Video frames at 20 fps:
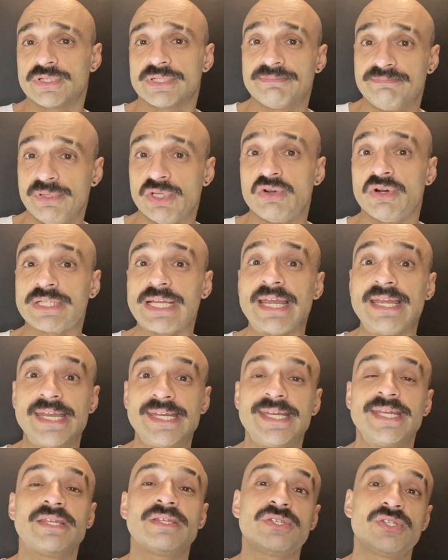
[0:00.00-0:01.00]
because I
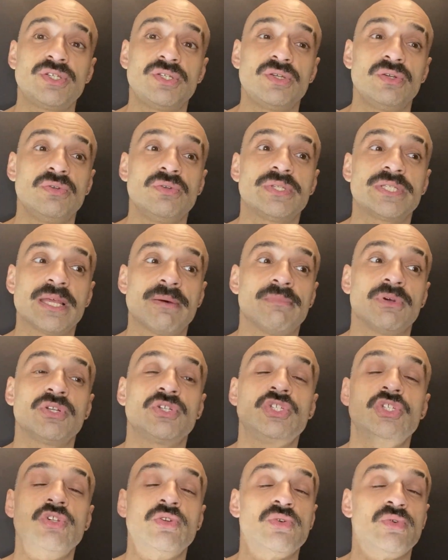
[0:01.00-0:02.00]
needed someone
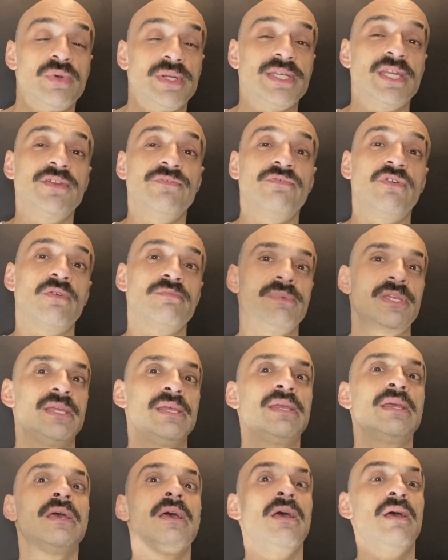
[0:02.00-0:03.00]
to read it for
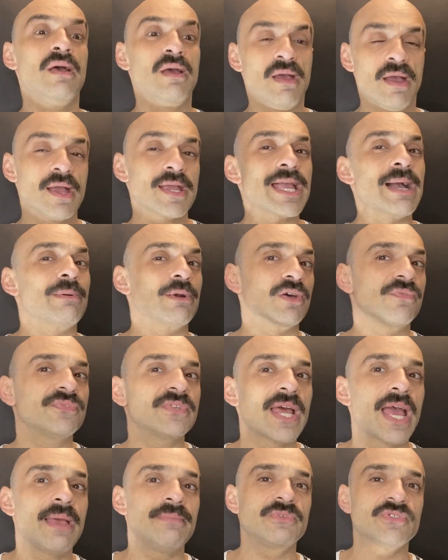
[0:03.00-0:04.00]
me a couple of
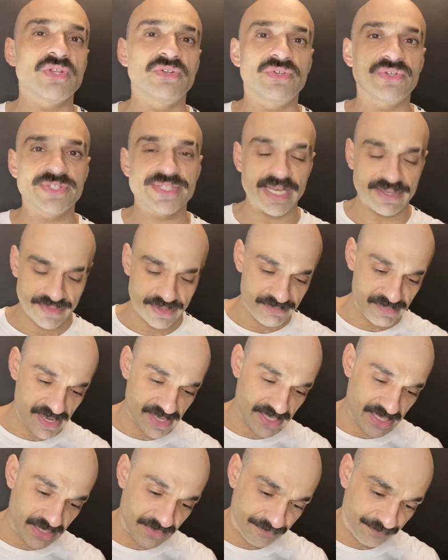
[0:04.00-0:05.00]
times to understand the
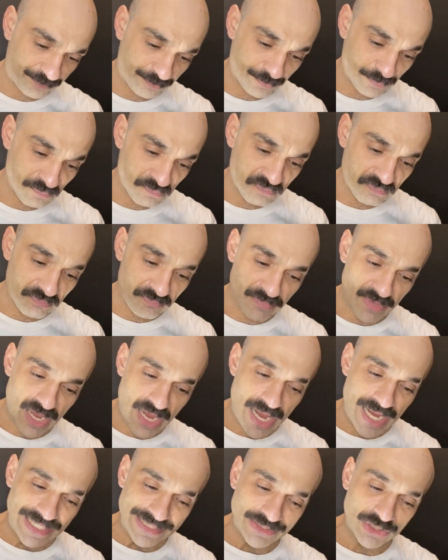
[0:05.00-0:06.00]
meaning.
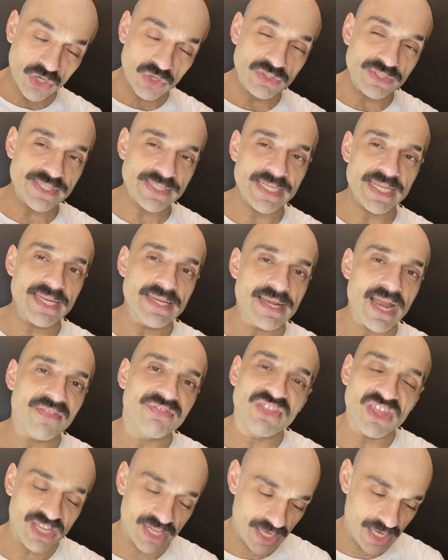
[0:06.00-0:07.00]
I don't see
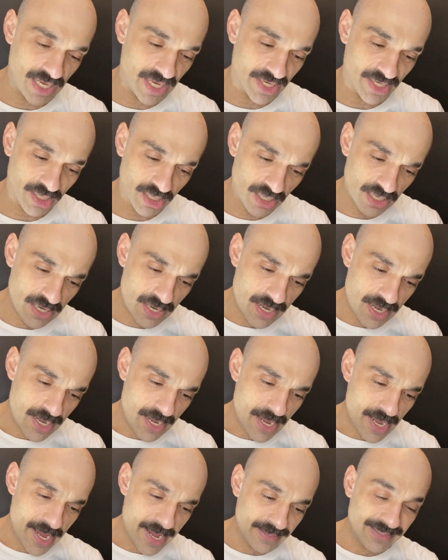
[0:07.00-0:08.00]
nothing here,
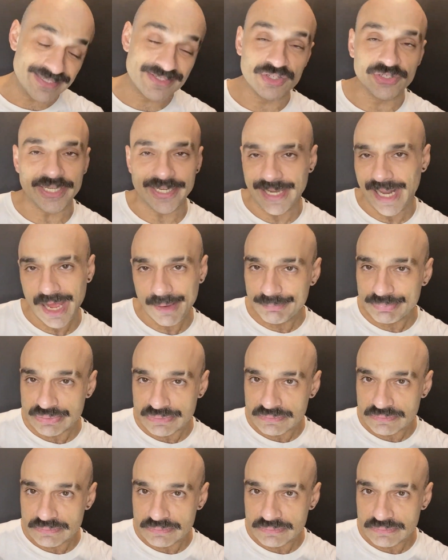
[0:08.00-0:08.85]
and it's not an app.